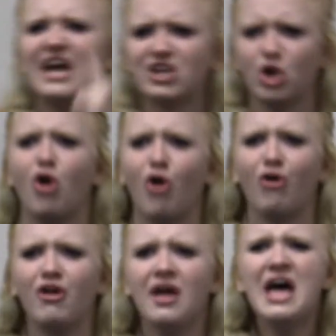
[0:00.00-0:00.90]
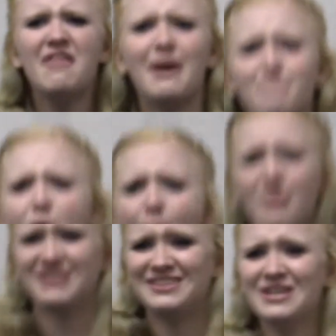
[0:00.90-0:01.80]
that girl. That
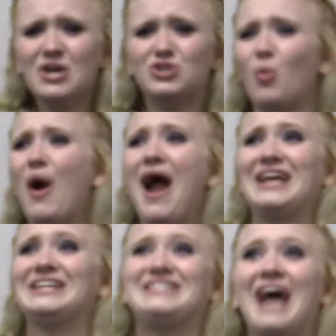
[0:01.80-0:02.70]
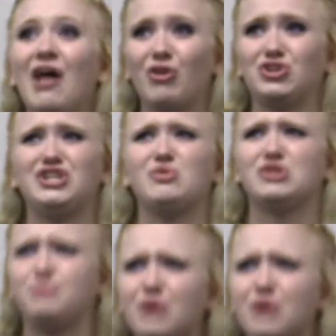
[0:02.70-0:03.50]
moment to where I could tell her she was